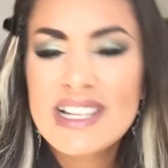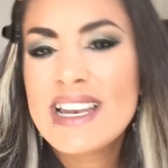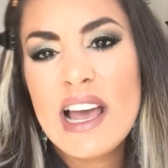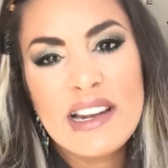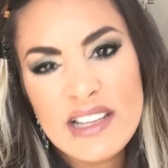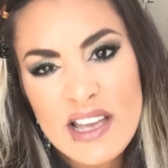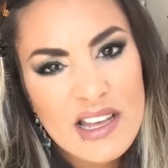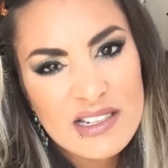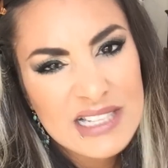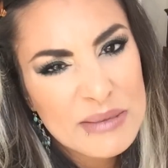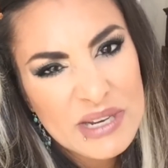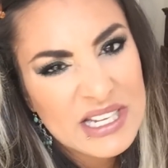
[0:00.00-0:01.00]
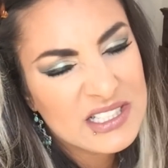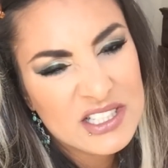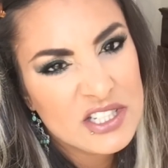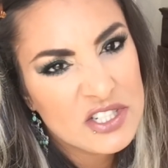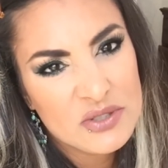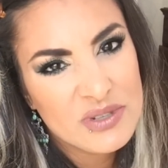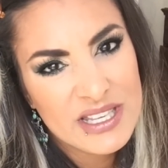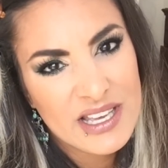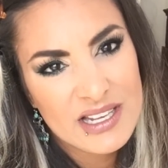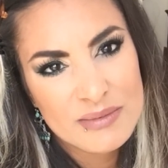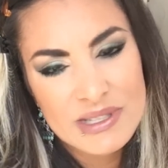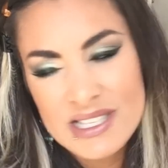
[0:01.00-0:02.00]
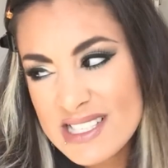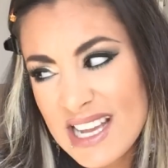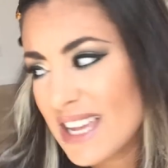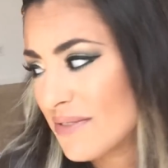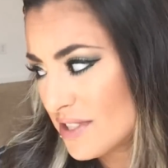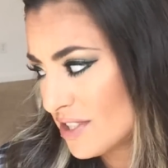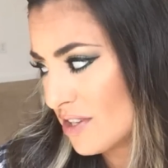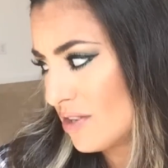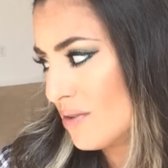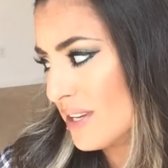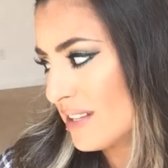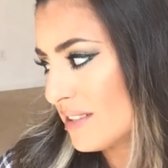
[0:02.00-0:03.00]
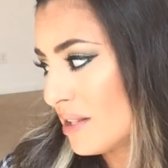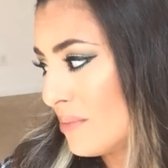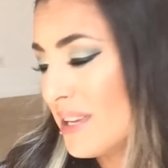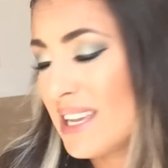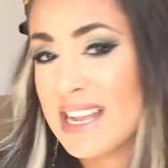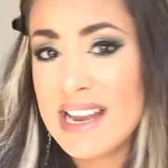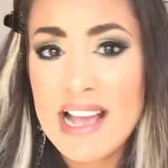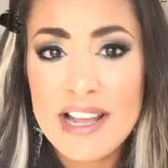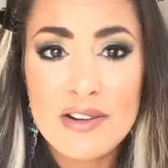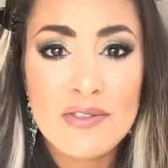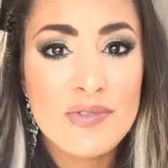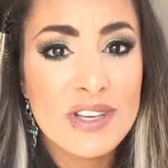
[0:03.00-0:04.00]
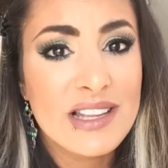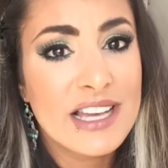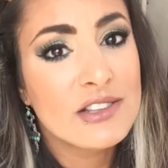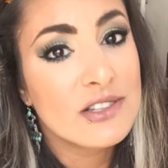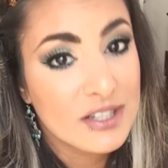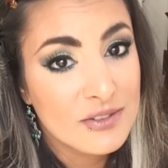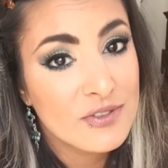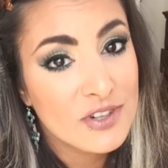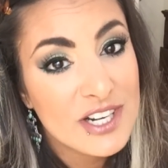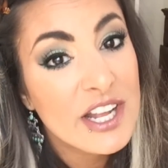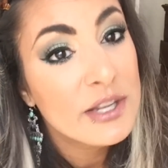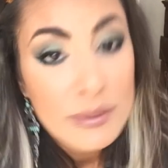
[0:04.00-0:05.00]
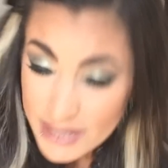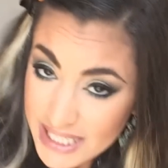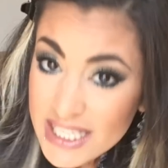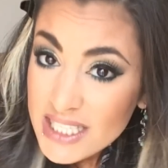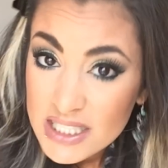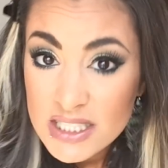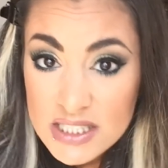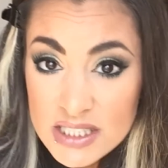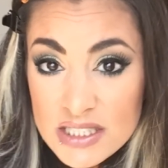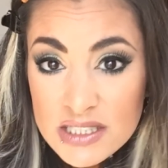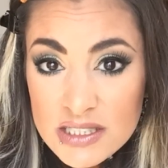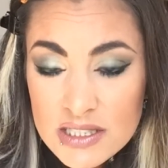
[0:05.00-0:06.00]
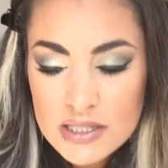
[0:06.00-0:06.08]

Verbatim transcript: Not yet. I'm not going to do it yet because I have to go in a little bit and I don't feel like looking for another bag.